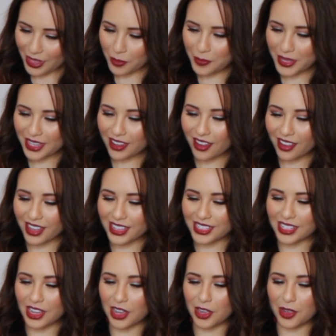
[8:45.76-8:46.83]

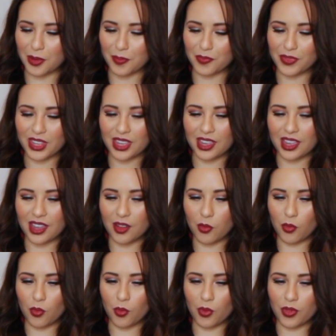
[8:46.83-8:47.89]
because
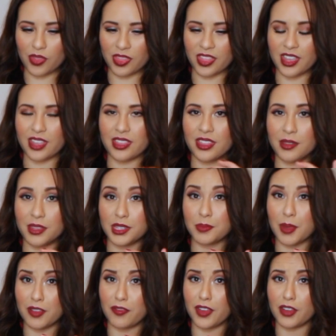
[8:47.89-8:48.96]
it's
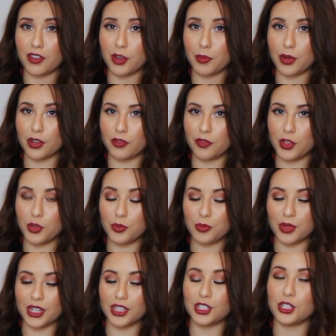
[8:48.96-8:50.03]
my favorite perfume,
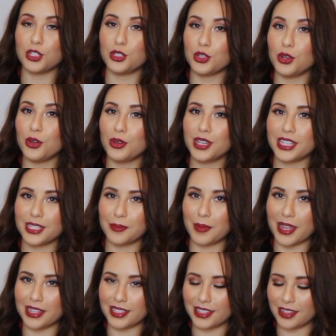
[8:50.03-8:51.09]
but it's so
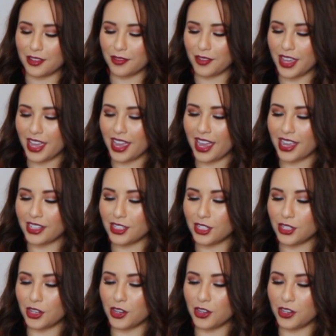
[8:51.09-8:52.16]
expensive, and
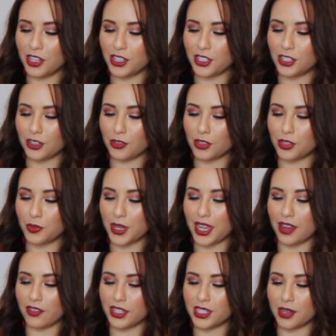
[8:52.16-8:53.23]
so he's so sweet.
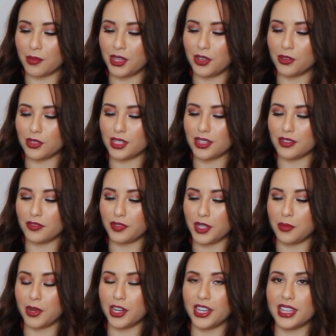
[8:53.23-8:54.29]
Every time he goes to the flea
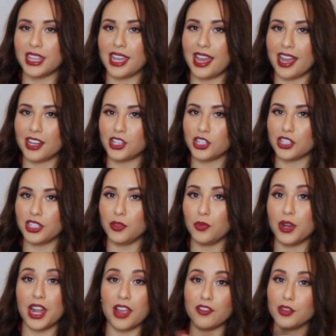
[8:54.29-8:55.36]
market, they actually,
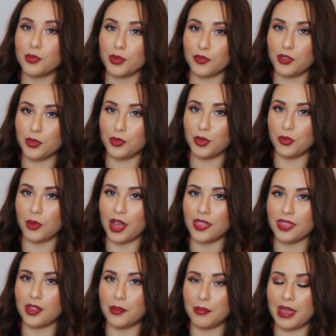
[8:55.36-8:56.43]
whatever perfume you
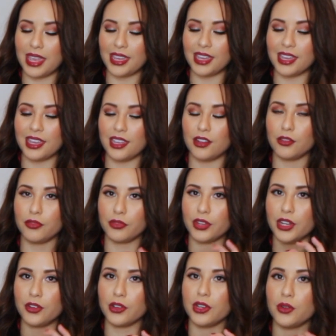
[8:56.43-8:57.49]
want, they'll make it in a
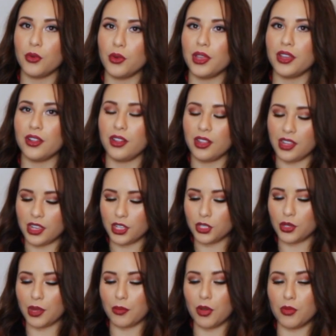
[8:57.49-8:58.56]
fragrant oil.
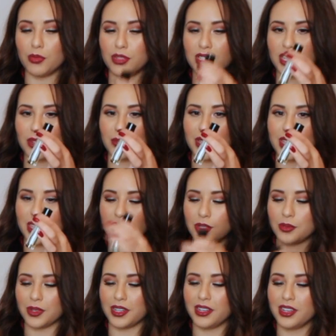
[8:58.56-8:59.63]
So I'm almost done with
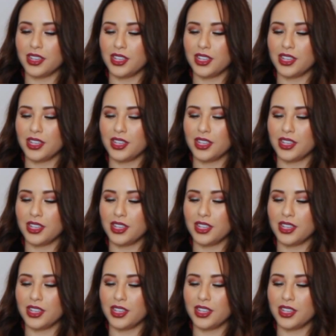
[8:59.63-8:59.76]
this one,